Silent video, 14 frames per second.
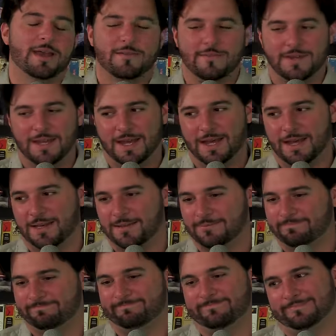I have not.
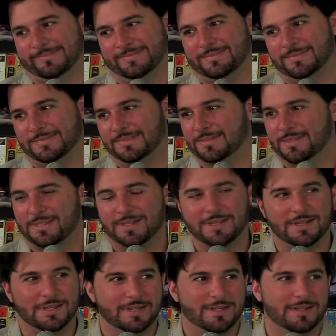
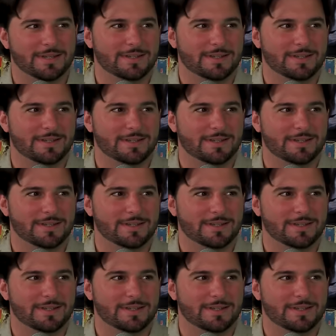I